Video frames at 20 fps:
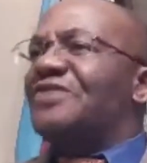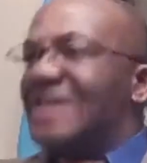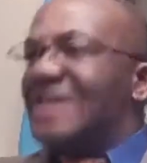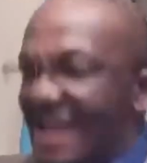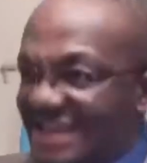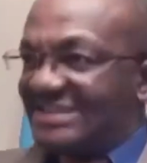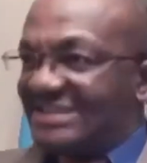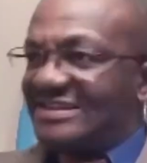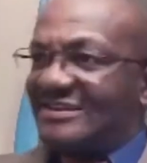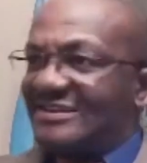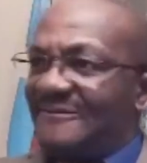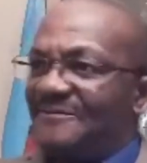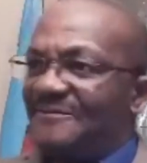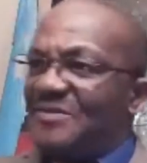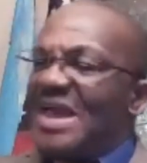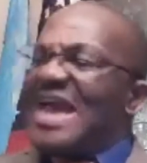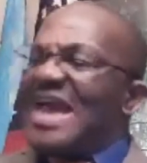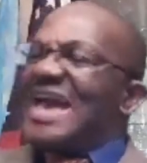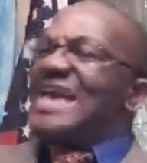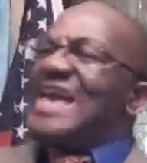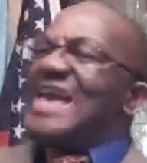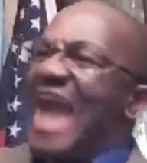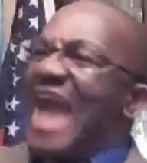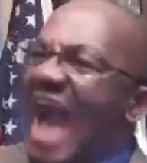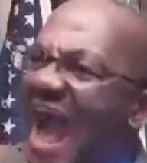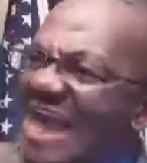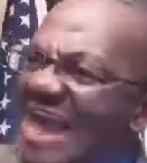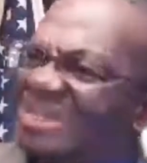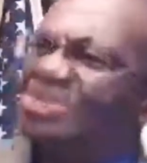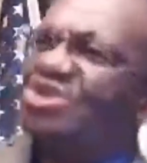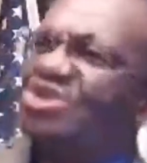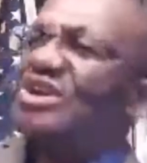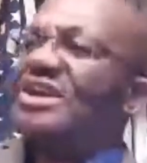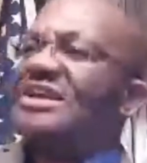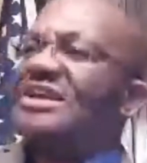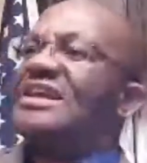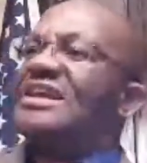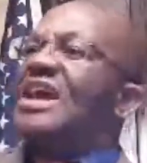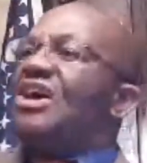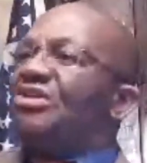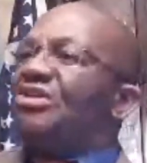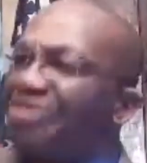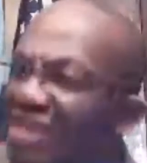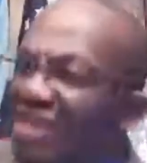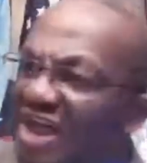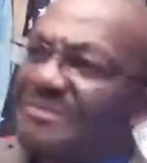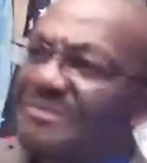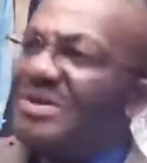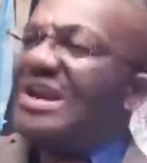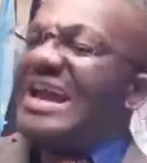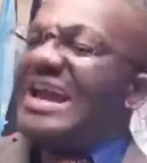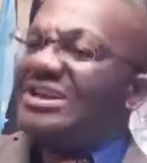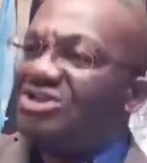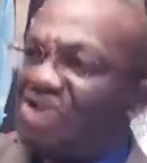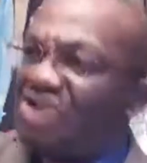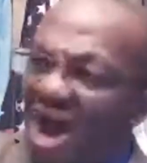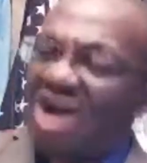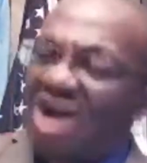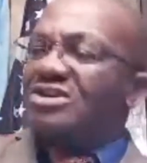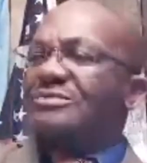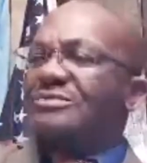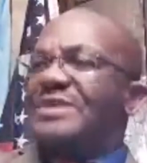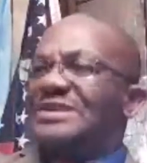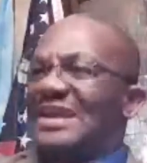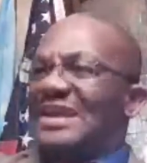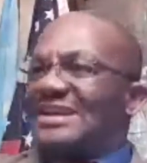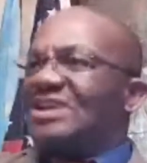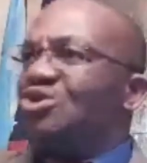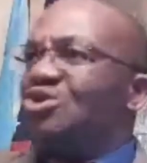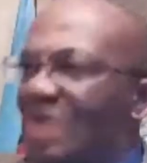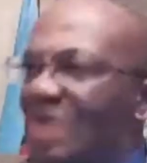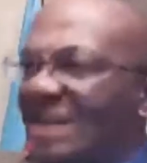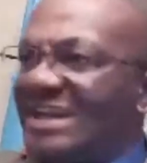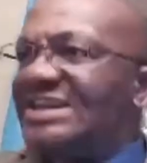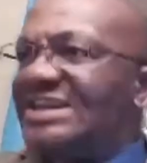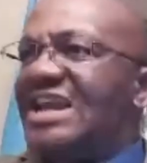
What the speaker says: late. He actually tabled a document at the United